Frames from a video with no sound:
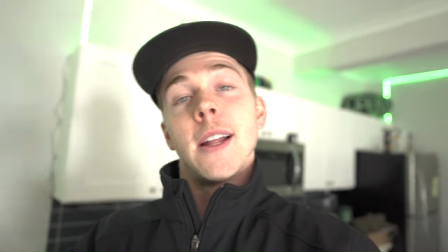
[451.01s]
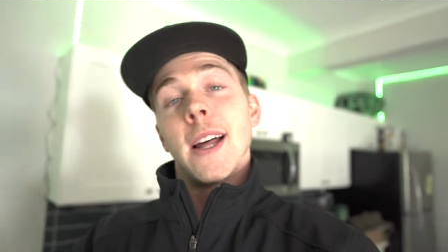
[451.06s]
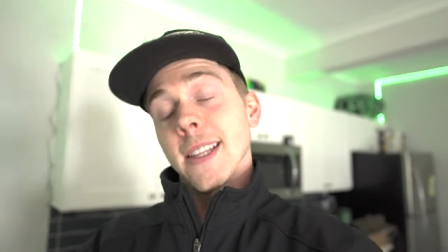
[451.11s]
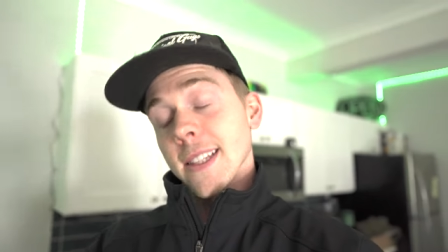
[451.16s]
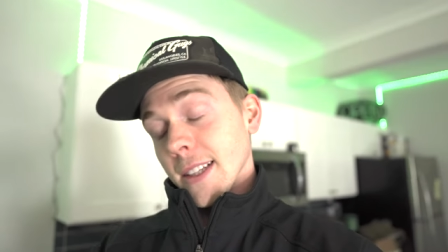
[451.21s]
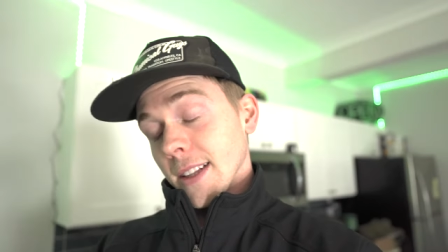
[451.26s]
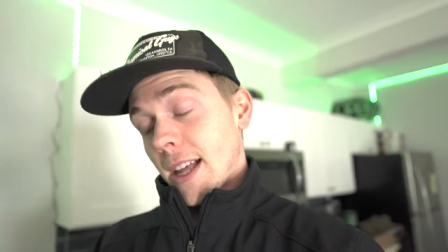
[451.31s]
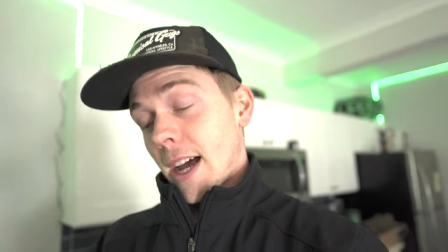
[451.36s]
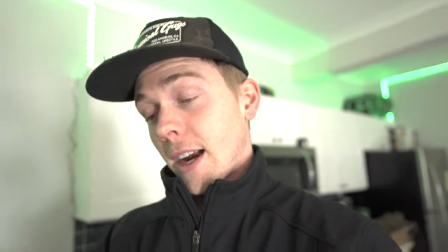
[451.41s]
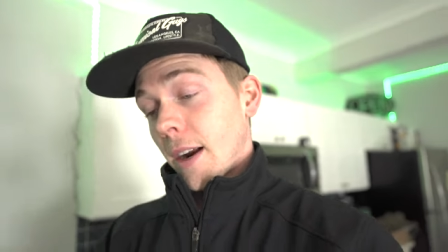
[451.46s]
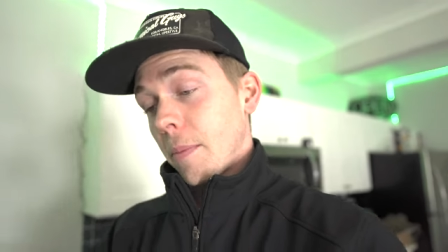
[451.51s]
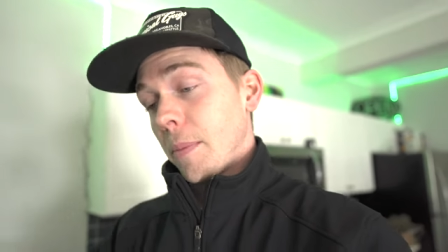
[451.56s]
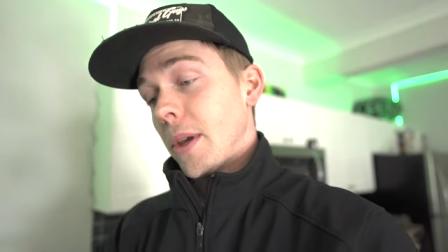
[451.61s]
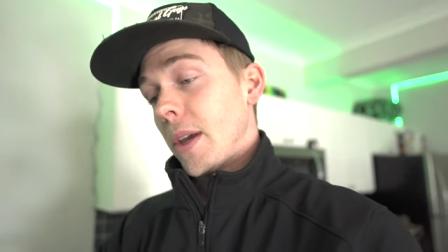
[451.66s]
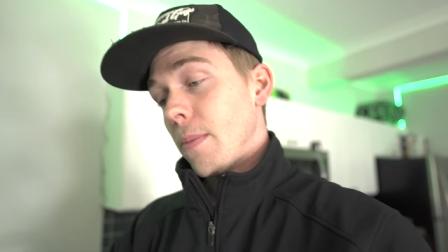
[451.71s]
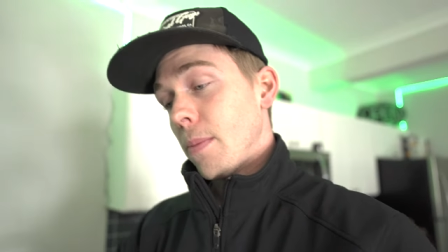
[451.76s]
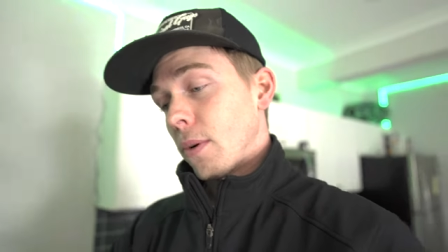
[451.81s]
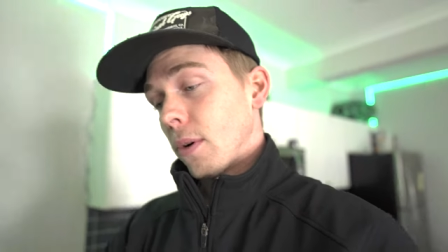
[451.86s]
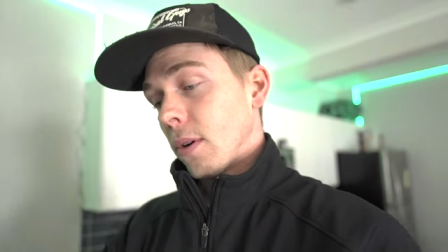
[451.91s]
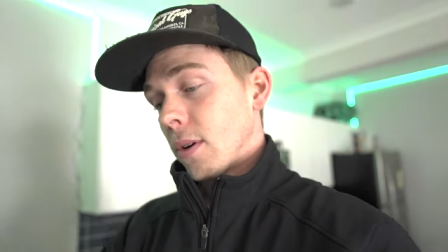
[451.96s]
That's a lot of
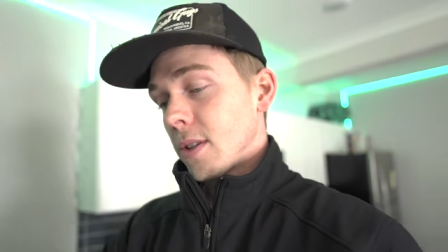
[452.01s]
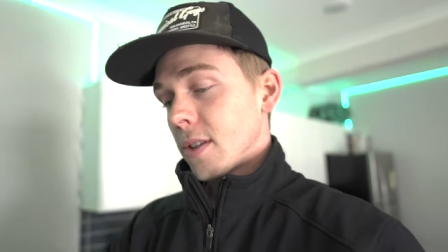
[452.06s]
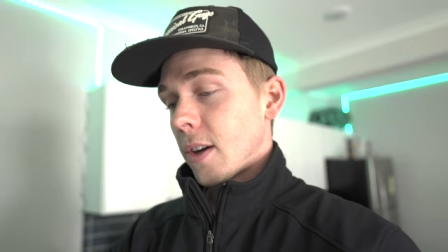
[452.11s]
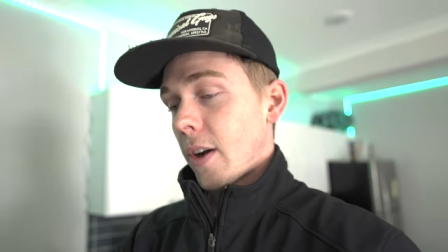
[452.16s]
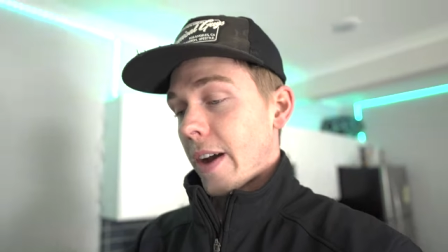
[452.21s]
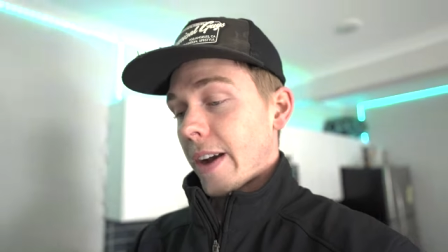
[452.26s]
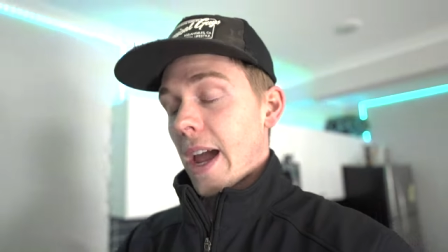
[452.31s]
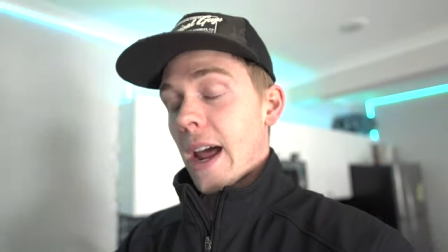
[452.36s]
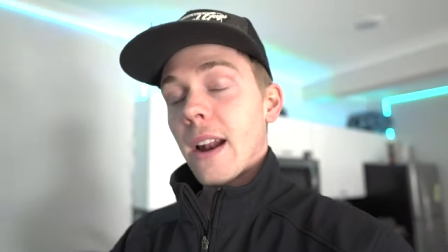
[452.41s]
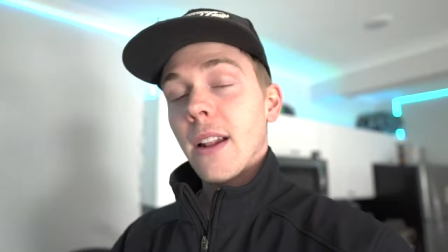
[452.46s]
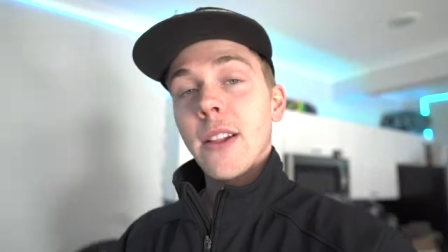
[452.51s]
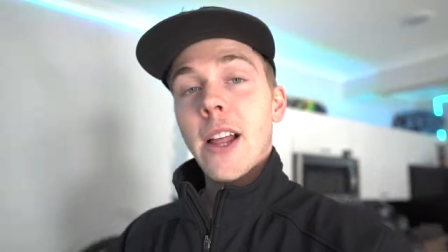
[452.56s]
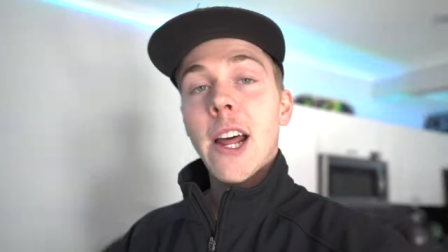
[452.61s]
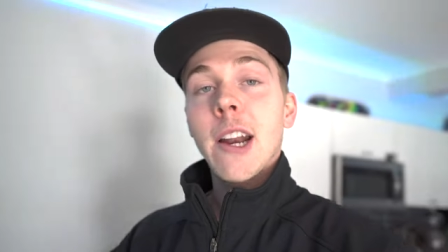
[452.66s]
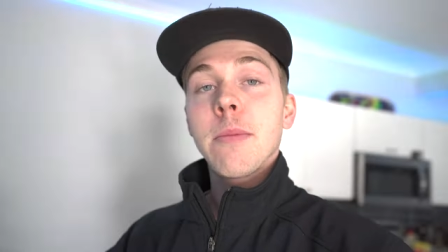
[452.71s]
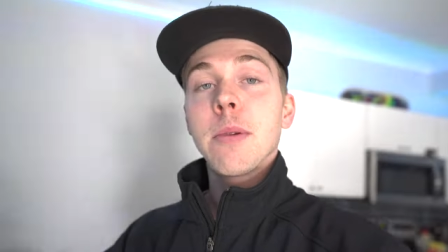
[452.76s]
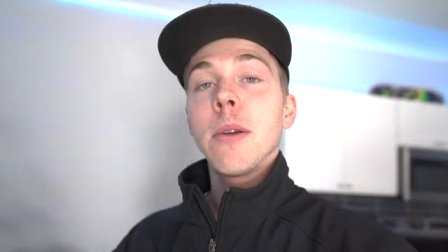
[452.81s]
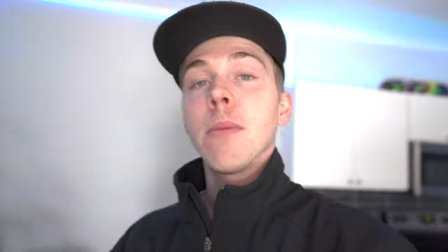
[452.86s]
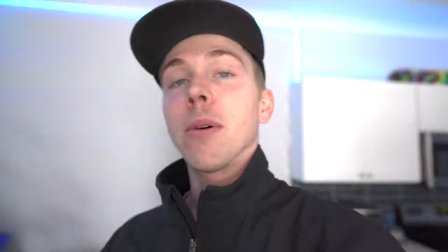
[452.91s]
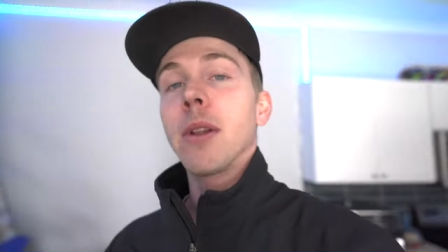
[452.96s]
people. So I got a
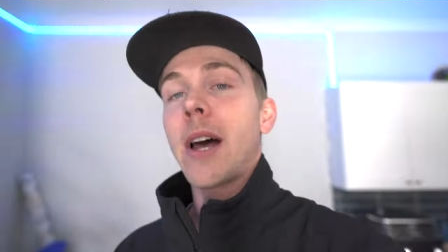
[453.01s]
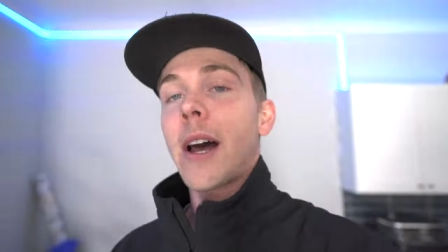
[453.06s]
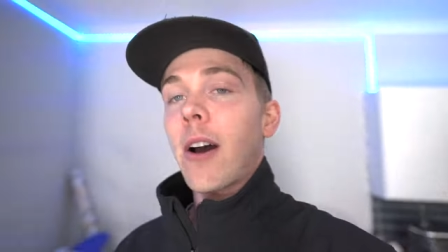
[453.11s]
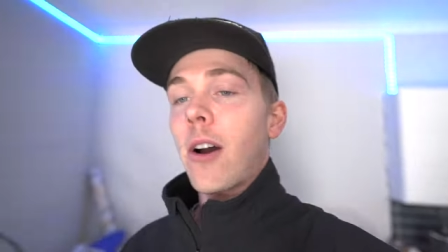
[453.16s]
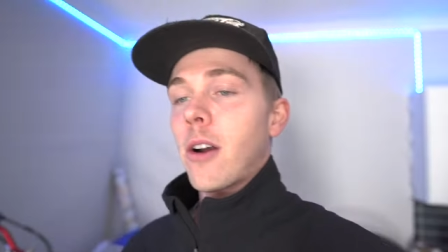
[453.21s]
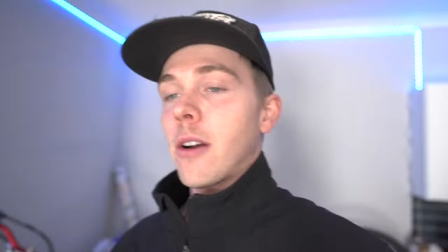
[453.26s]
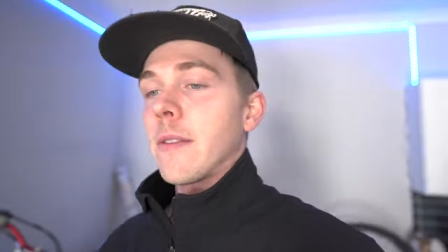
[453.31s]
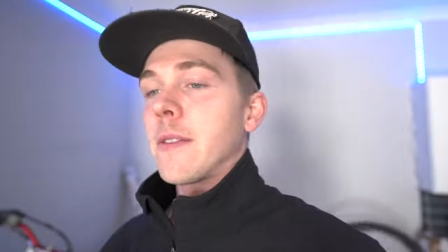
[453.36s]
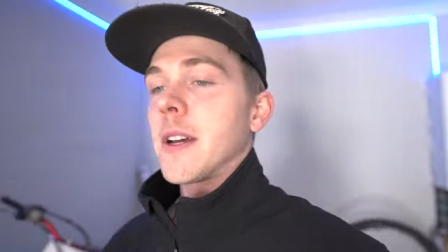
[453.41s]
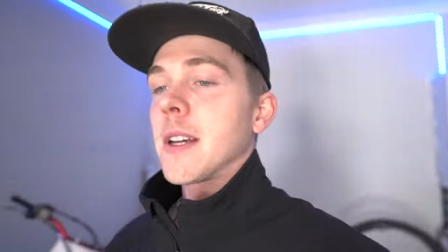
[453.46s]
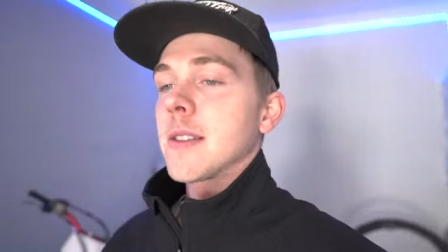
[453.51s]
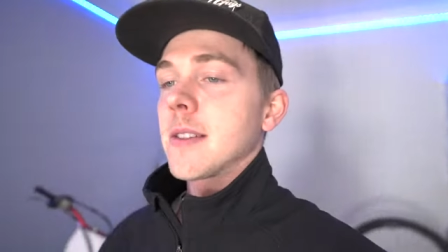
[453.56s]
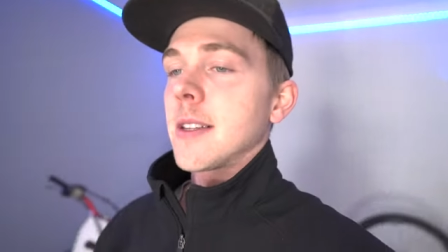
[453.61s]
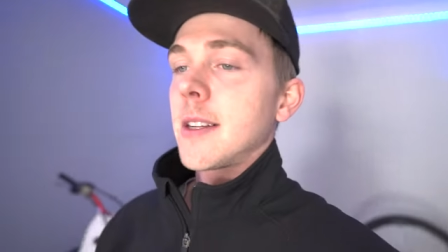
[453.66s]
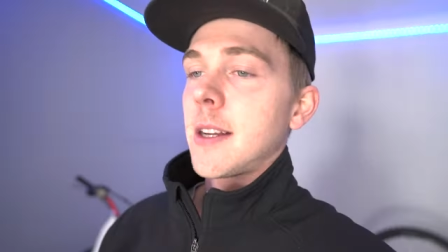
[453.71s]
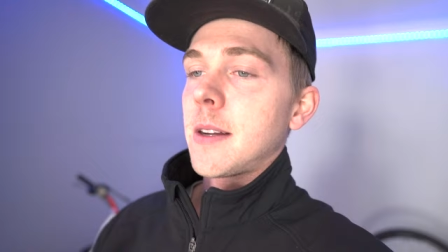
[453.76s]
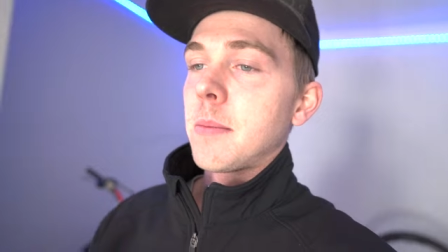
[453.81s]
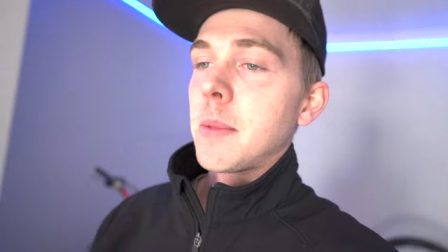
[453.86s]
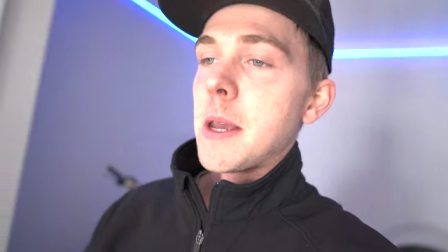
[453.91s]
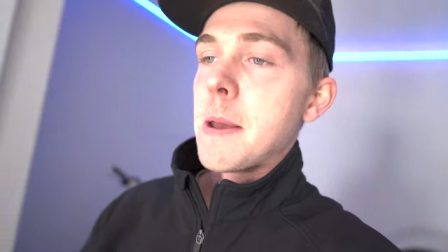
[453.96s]
lot of people that are
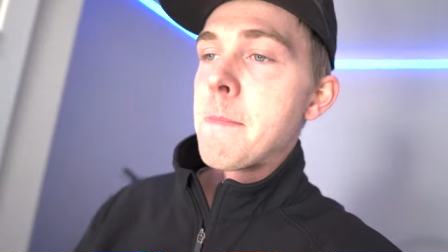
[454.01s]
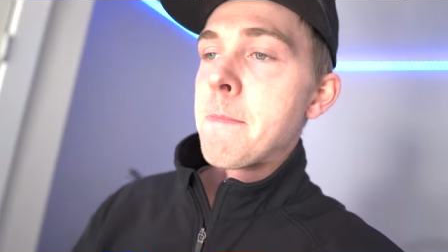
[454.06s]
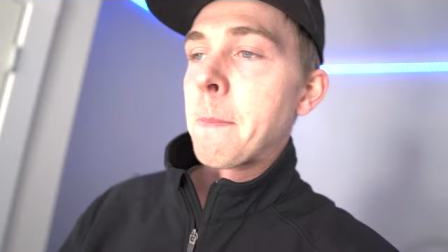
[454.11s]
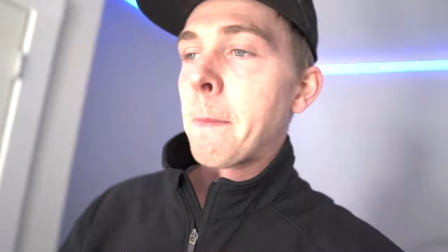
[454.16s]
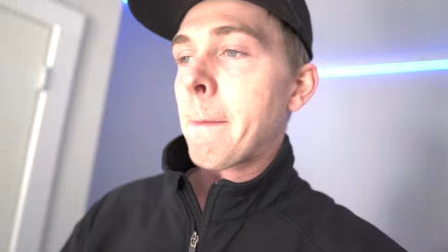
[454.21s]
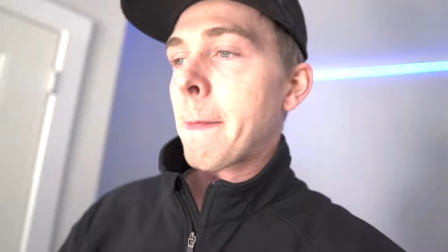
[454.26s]
invested in me.